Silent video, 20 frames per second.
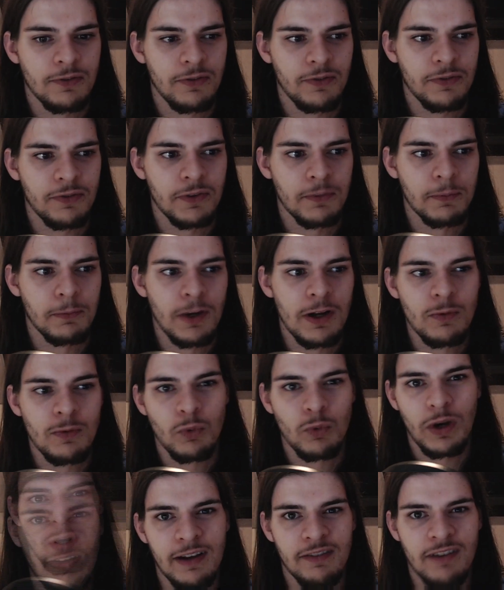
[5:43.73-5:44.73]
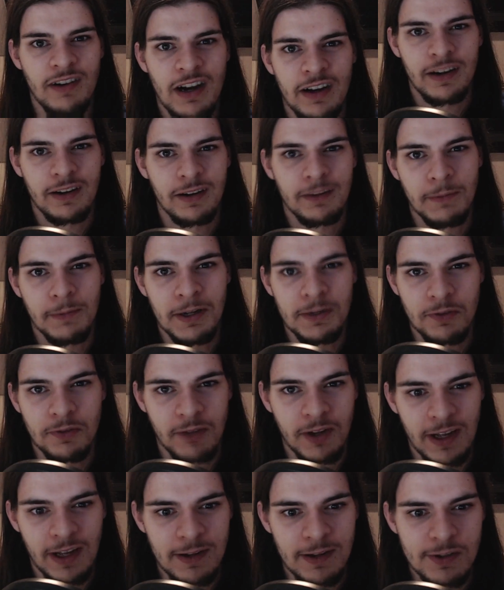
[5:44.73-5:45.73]
the brain will have higher amounts of
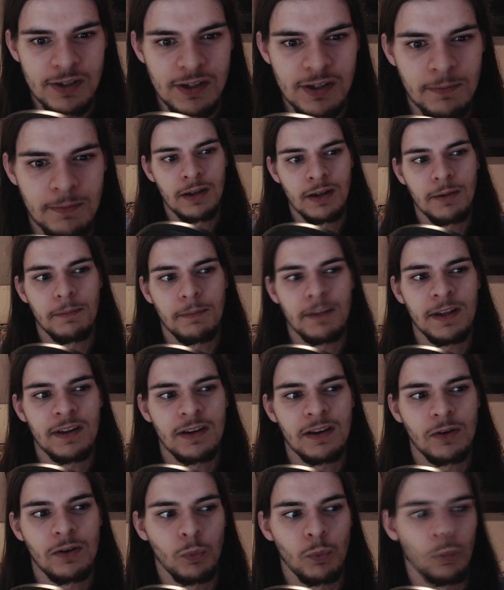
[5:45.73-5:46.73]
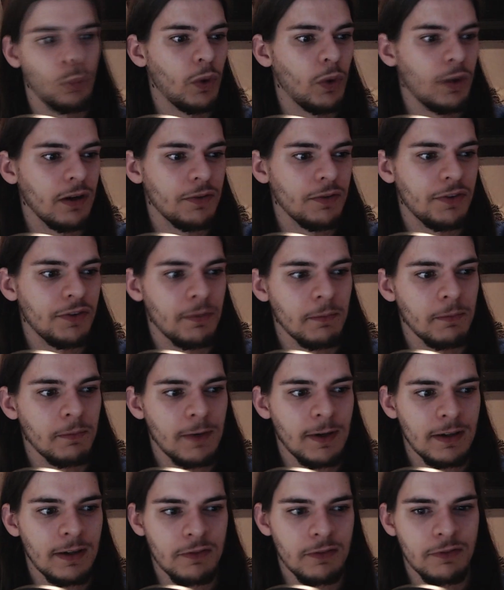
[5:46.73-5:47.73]
calcium, depending on where some
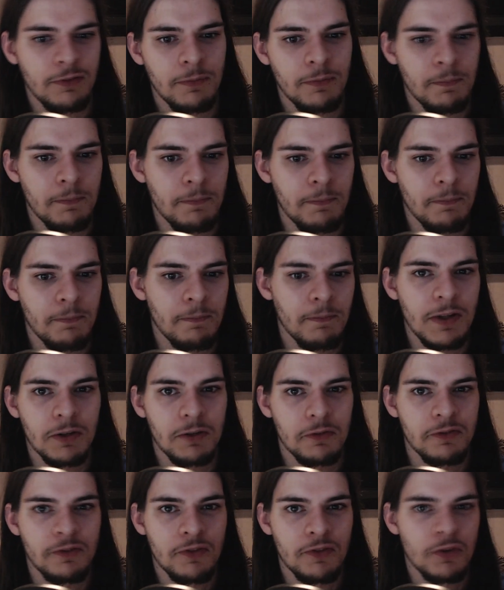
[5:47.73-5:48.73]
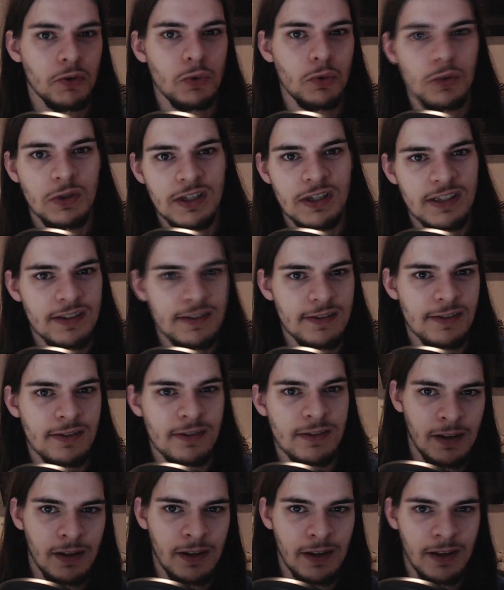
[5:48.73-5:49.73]
kind of bit of food
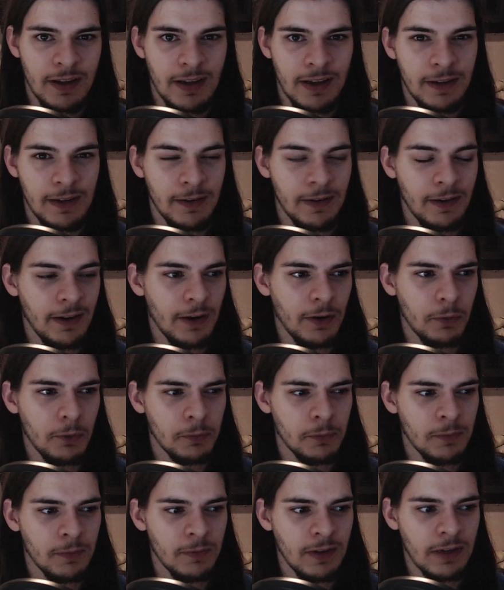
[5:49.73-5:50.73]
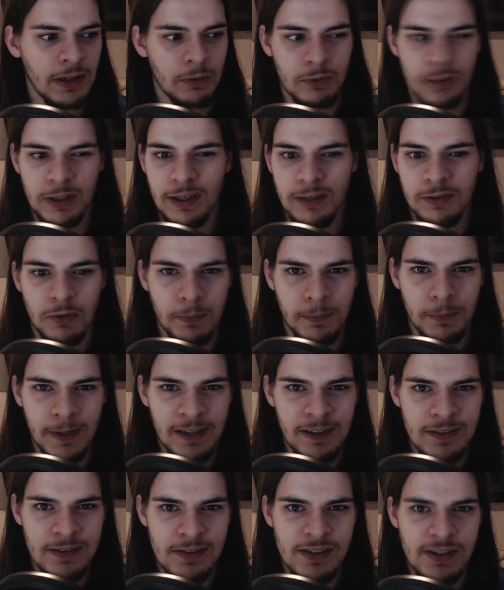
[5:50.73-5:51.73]
is and how they react to
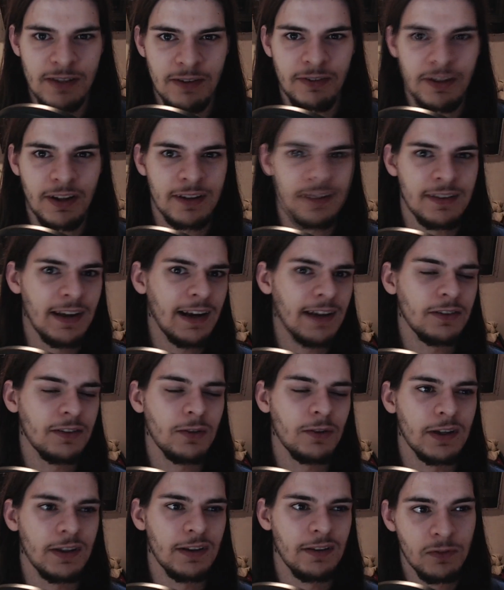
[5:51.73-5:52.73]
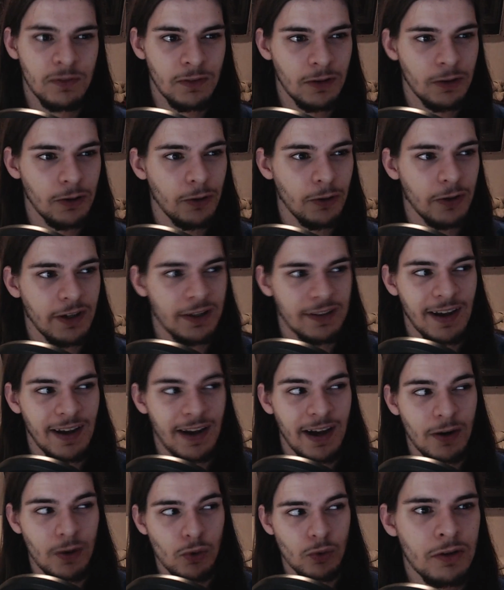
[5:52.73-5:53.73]
pain and stuff like that. You can look at
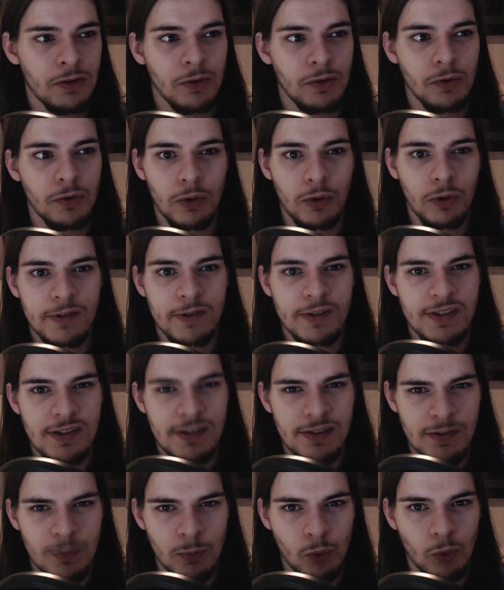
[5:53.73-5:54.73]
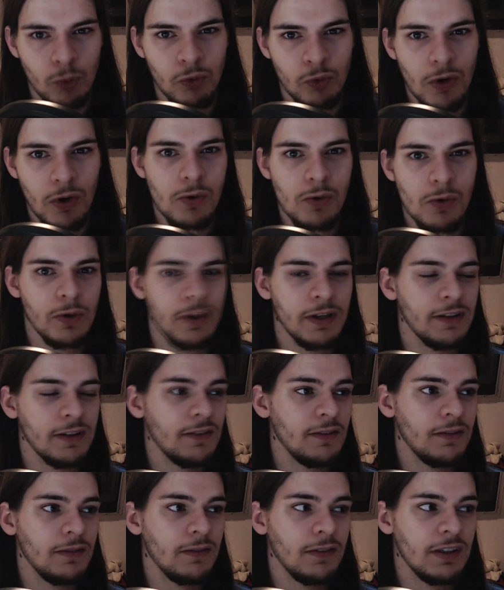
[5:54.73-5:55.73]
how nervous system will grow
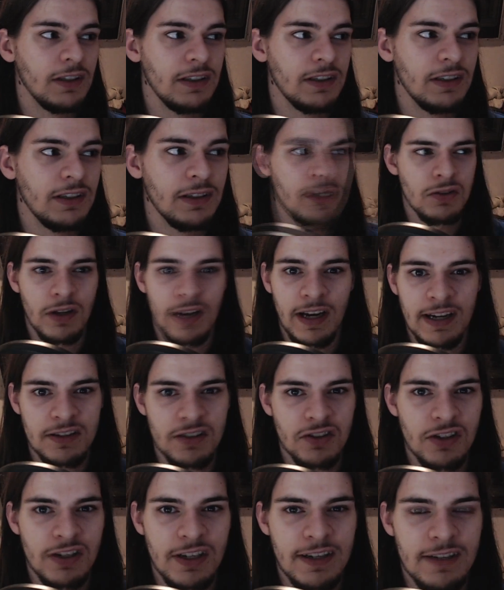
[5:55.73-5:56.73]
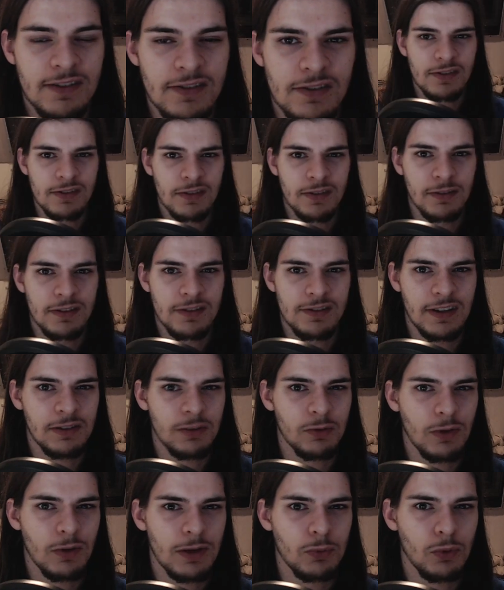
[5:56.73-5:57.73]
in the hatchlings. Is that
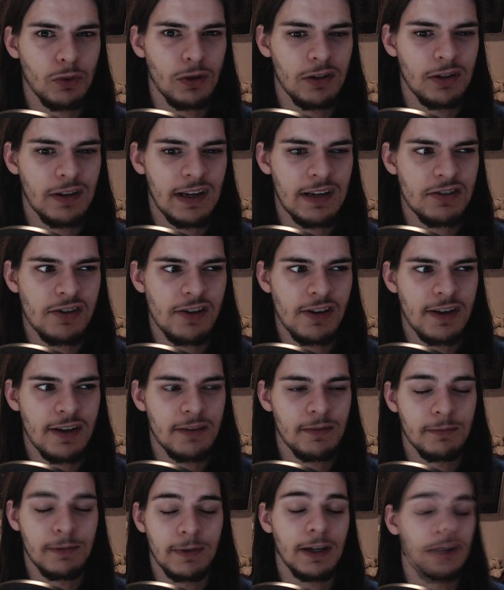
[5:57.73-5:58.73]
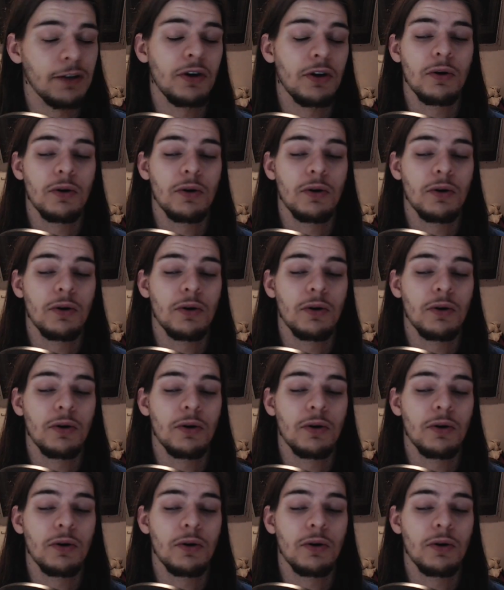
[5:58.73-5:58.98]
the right word? Hatchling? I don't know.